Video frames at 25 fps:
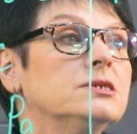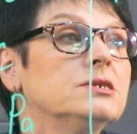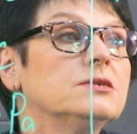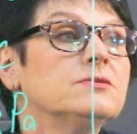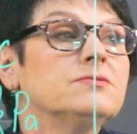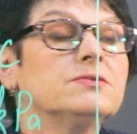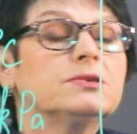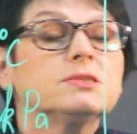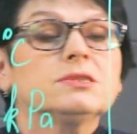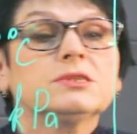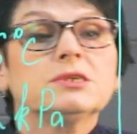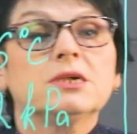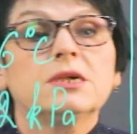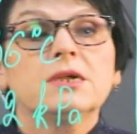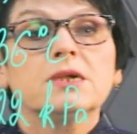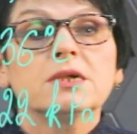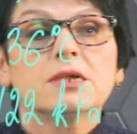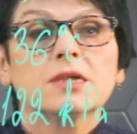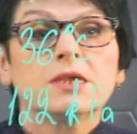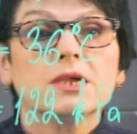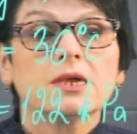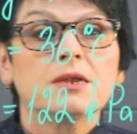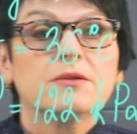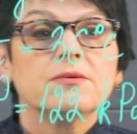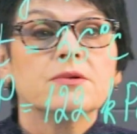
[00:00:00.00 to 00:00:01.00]
the bottom of
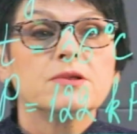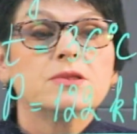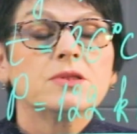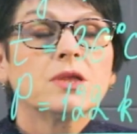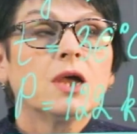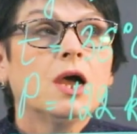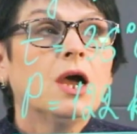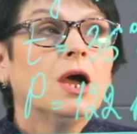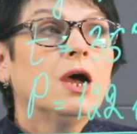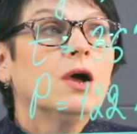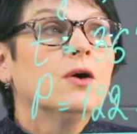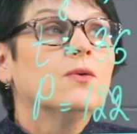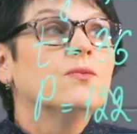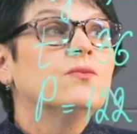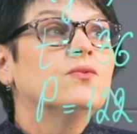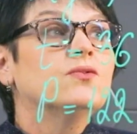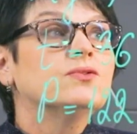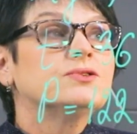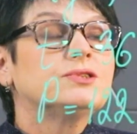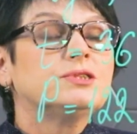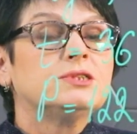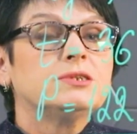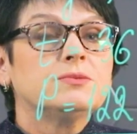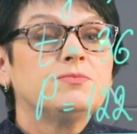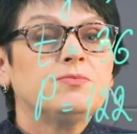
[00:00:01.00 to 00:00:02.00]
the formula.
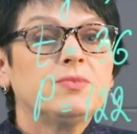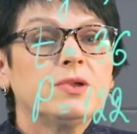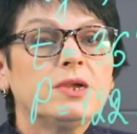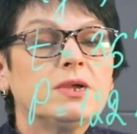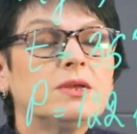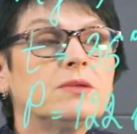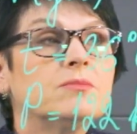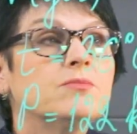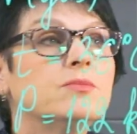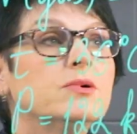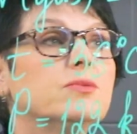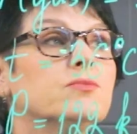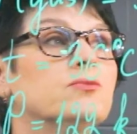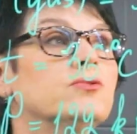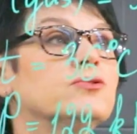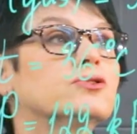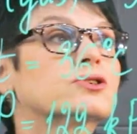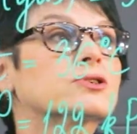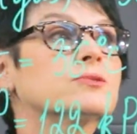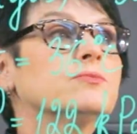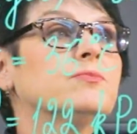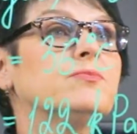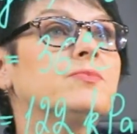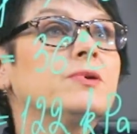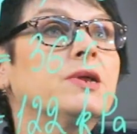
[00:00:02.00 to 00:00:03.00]
So then, in
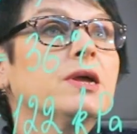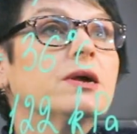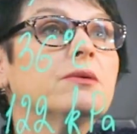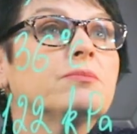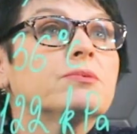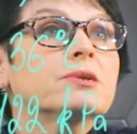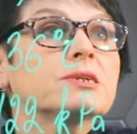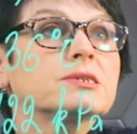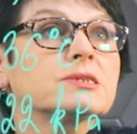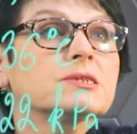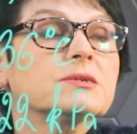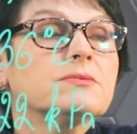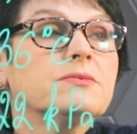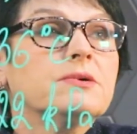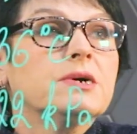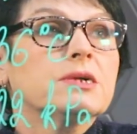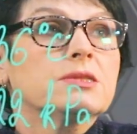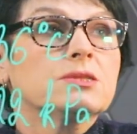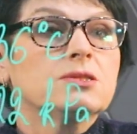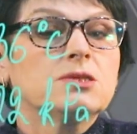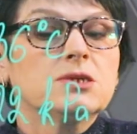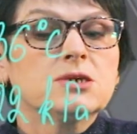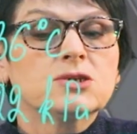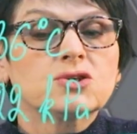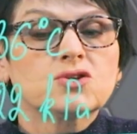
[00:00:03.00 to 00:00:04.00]
order for us to
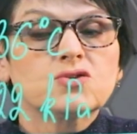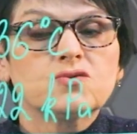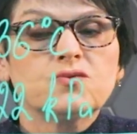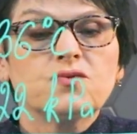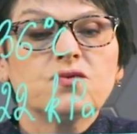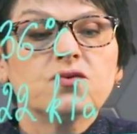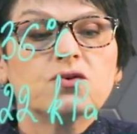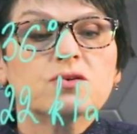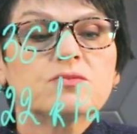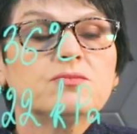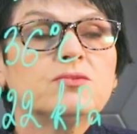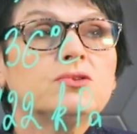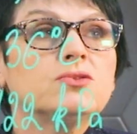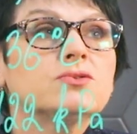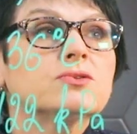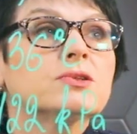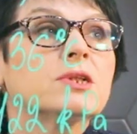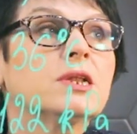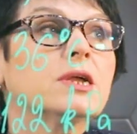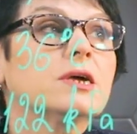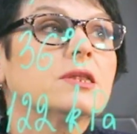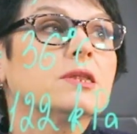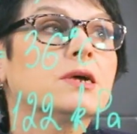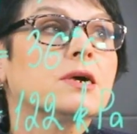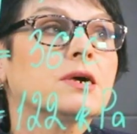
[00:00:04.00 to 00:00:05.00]
calculate the
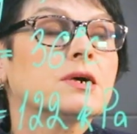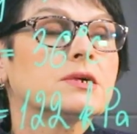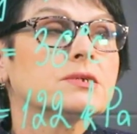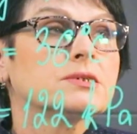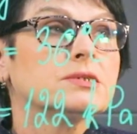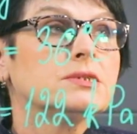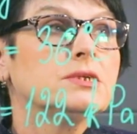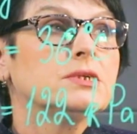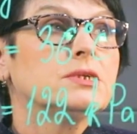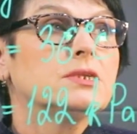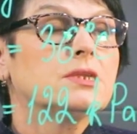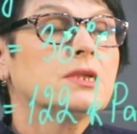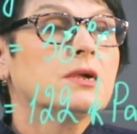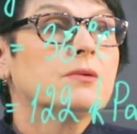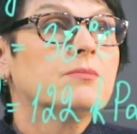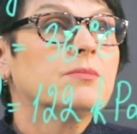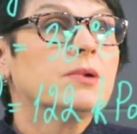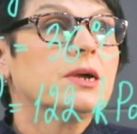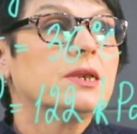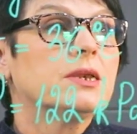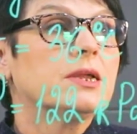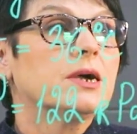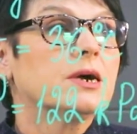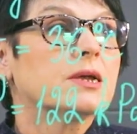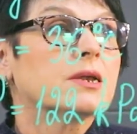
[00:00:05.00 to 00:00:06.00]
paint mass,
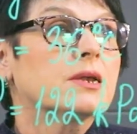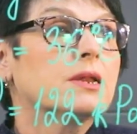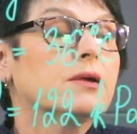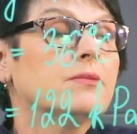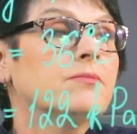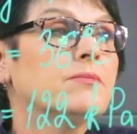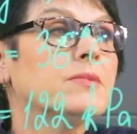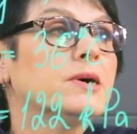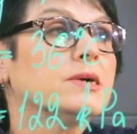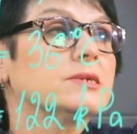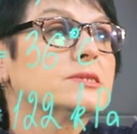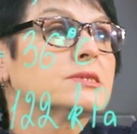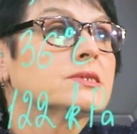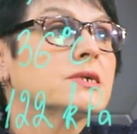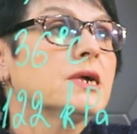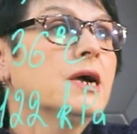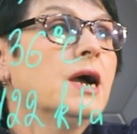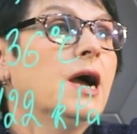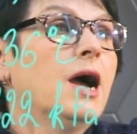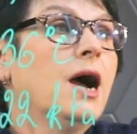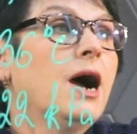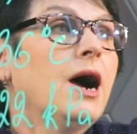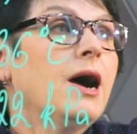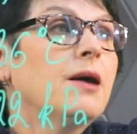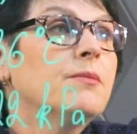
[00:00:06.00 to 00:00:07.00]
we convert the
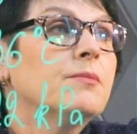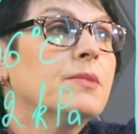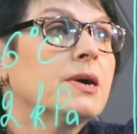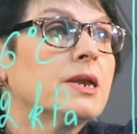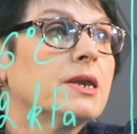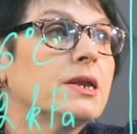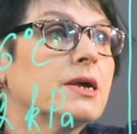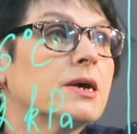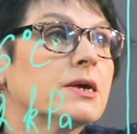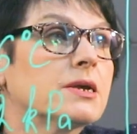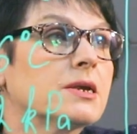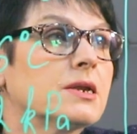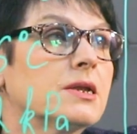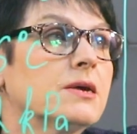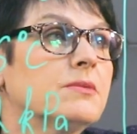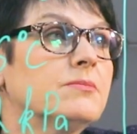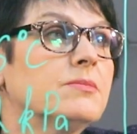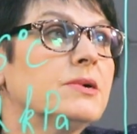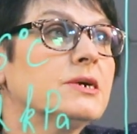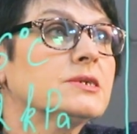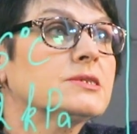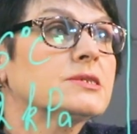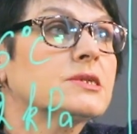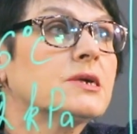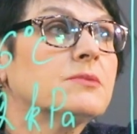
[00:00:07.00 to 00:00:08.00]
formula.
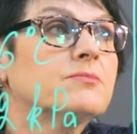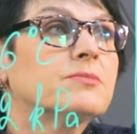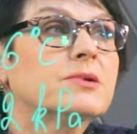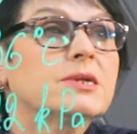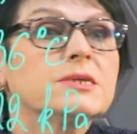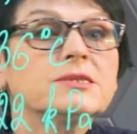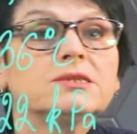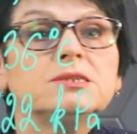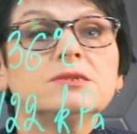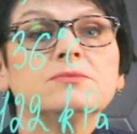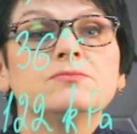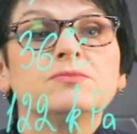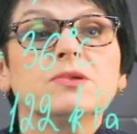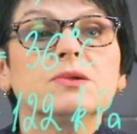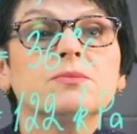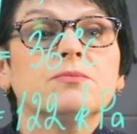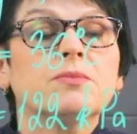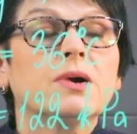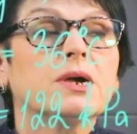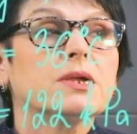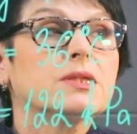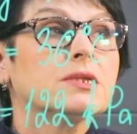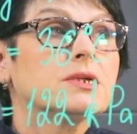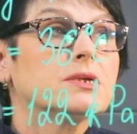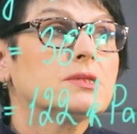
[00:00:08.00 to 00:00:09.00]
To do this,
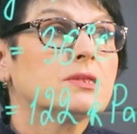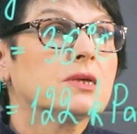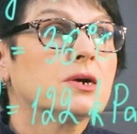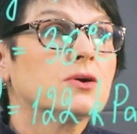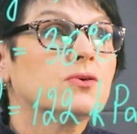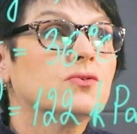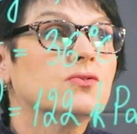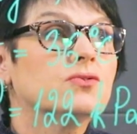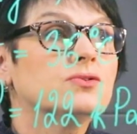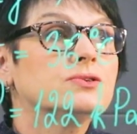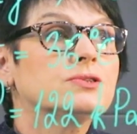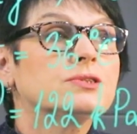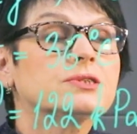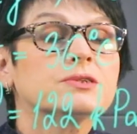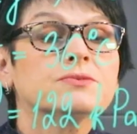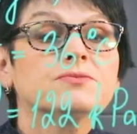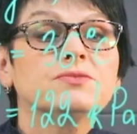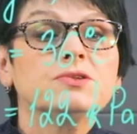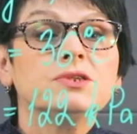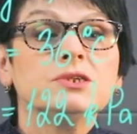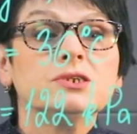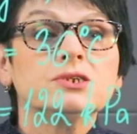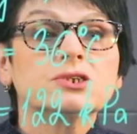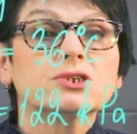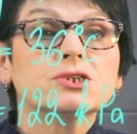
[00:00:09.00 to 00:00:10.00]
we multiply
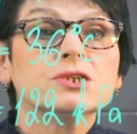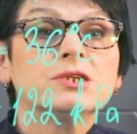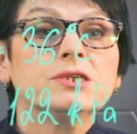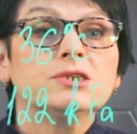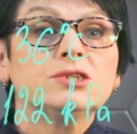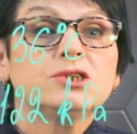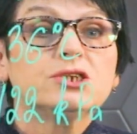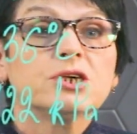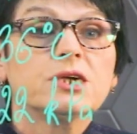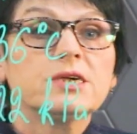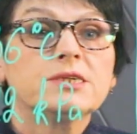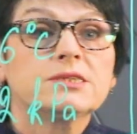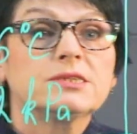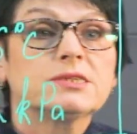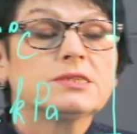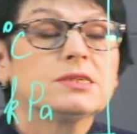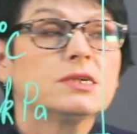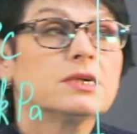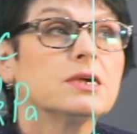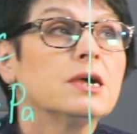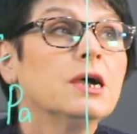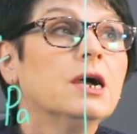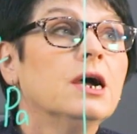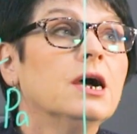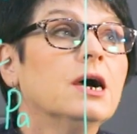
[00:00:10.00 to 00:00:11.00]
the mass of our
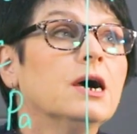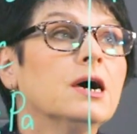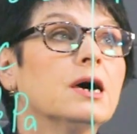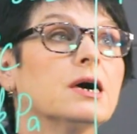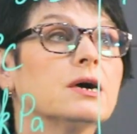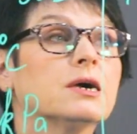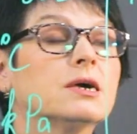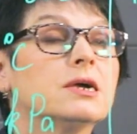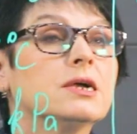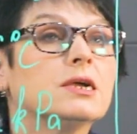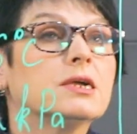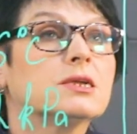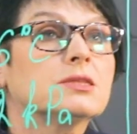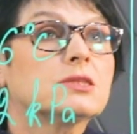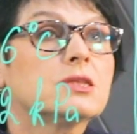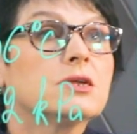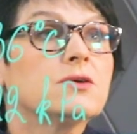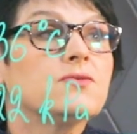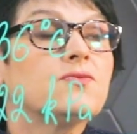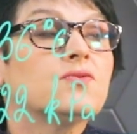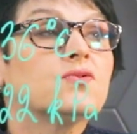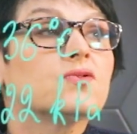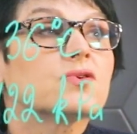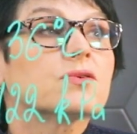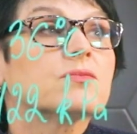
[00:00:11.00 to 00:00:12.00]
gas
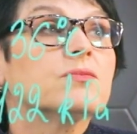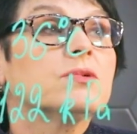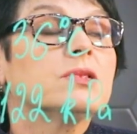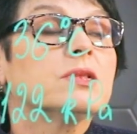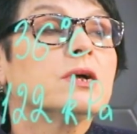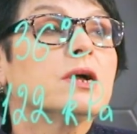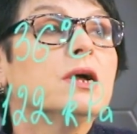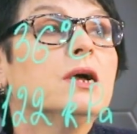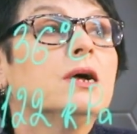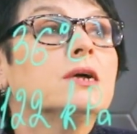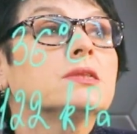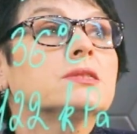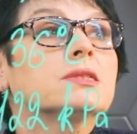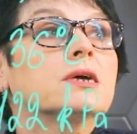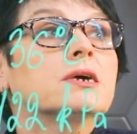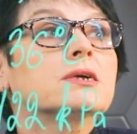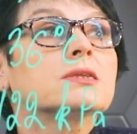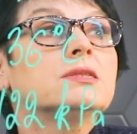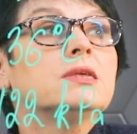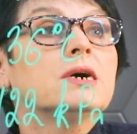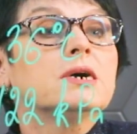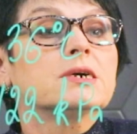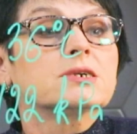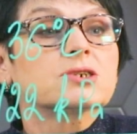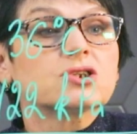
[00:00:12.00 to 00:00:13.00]
by the gas
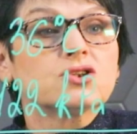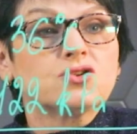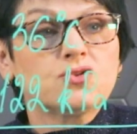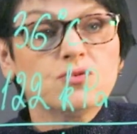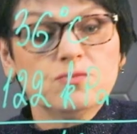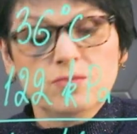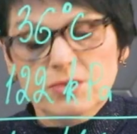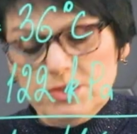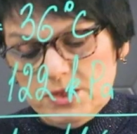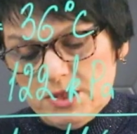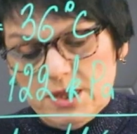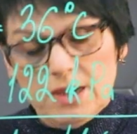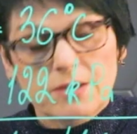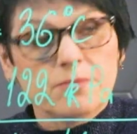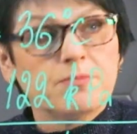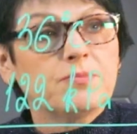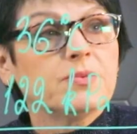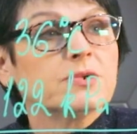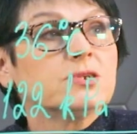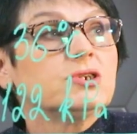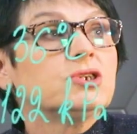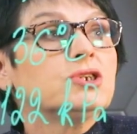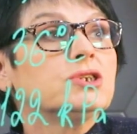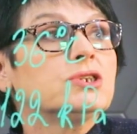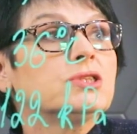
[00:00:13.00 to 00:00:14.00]
constant, by
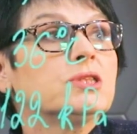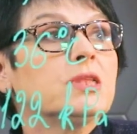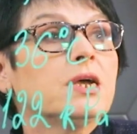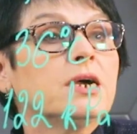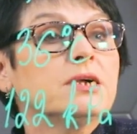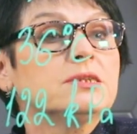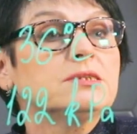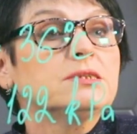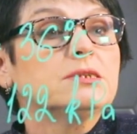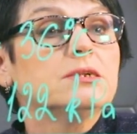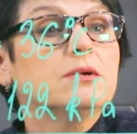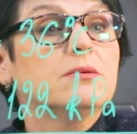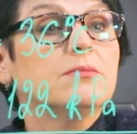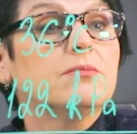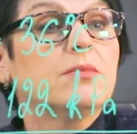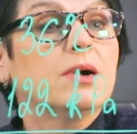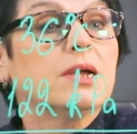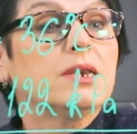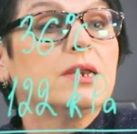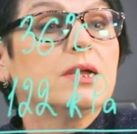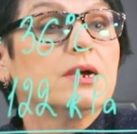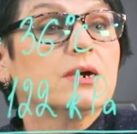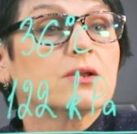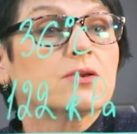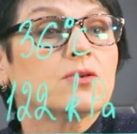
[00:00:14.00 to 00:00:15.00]
the temperature in
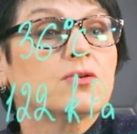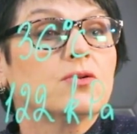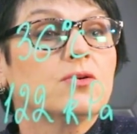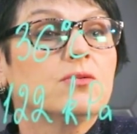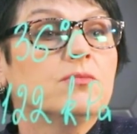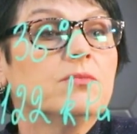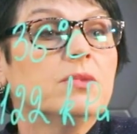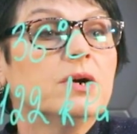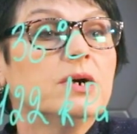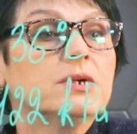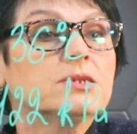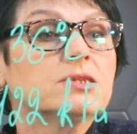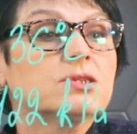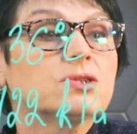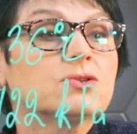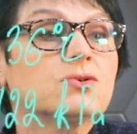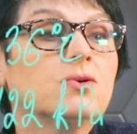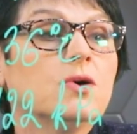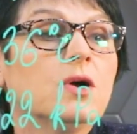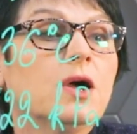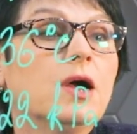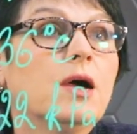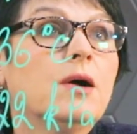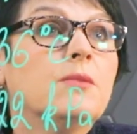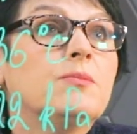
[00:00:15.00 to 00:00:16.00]
kelvins,
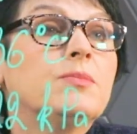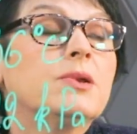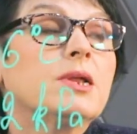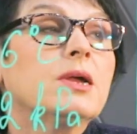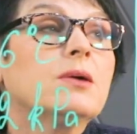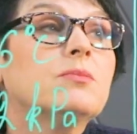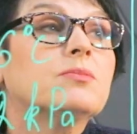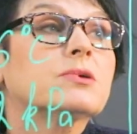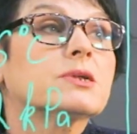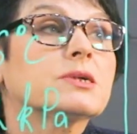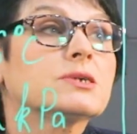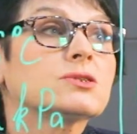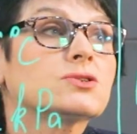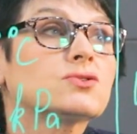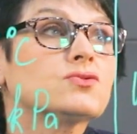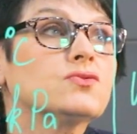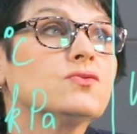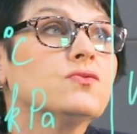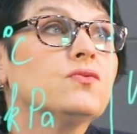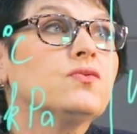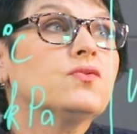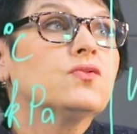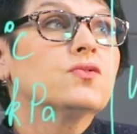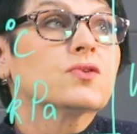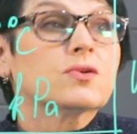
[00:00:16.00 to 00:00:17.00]
and divide
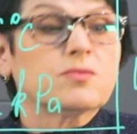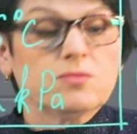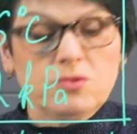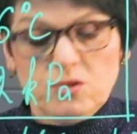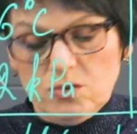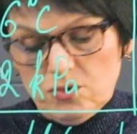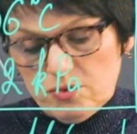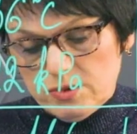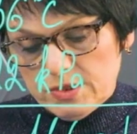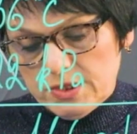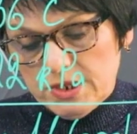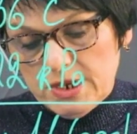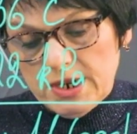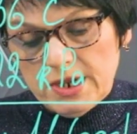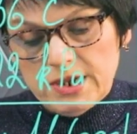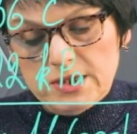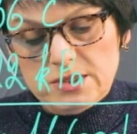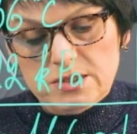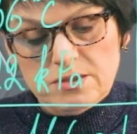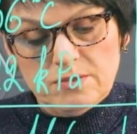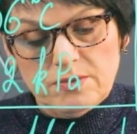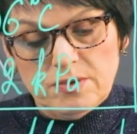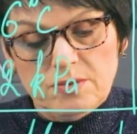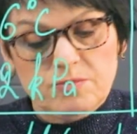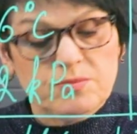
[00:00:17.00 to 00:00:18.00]
by the pressure
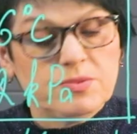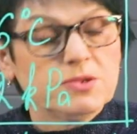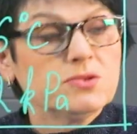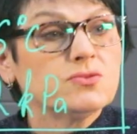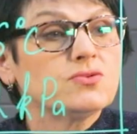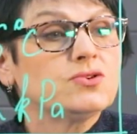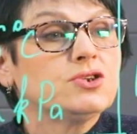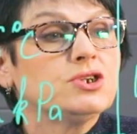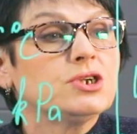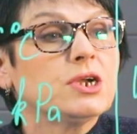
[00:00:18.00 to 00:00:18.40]
and by the